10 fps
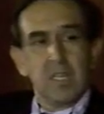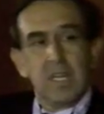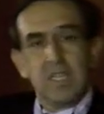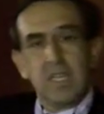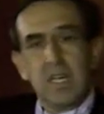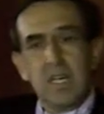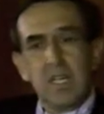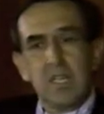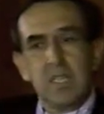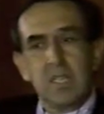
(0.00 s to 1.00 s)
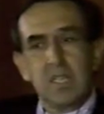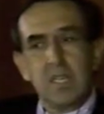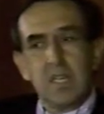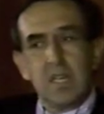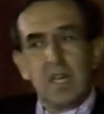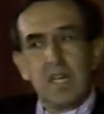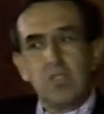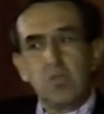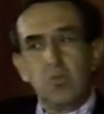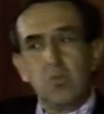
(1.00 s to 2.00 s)
And the architect
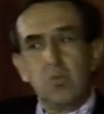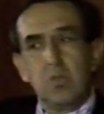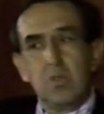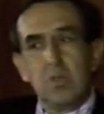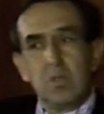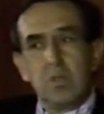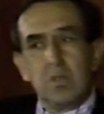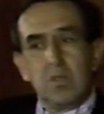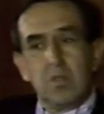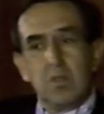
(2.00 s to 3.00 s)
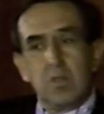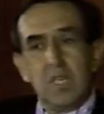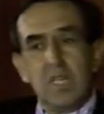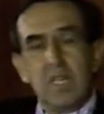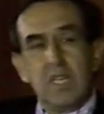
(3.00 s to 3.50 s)
has to, in an